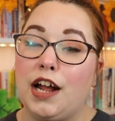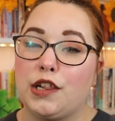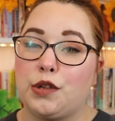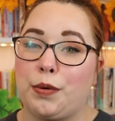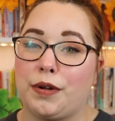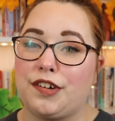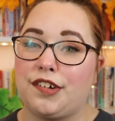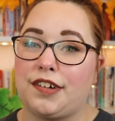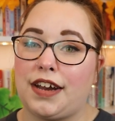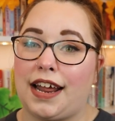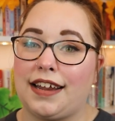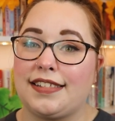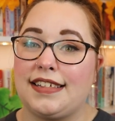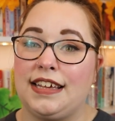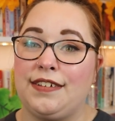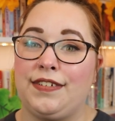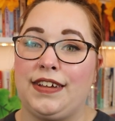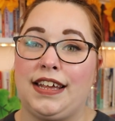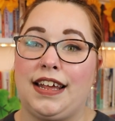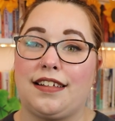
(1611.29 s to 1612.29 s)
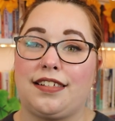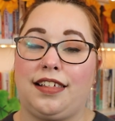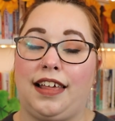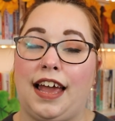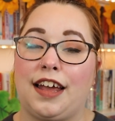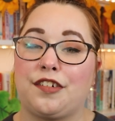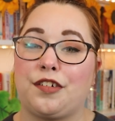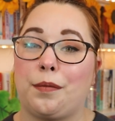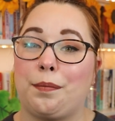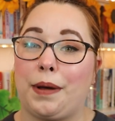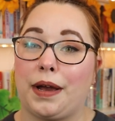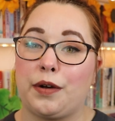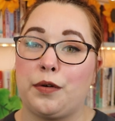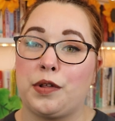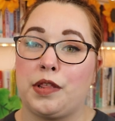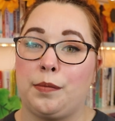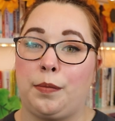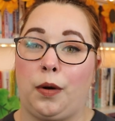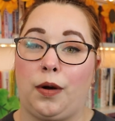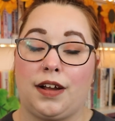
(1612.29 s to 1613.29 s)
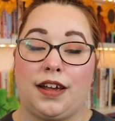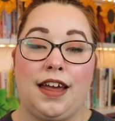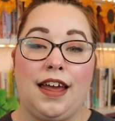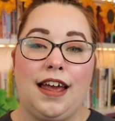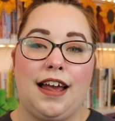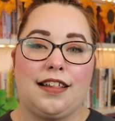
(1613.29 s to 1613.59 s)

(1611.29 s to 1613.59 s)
twitch.tv/BeccaWithABook.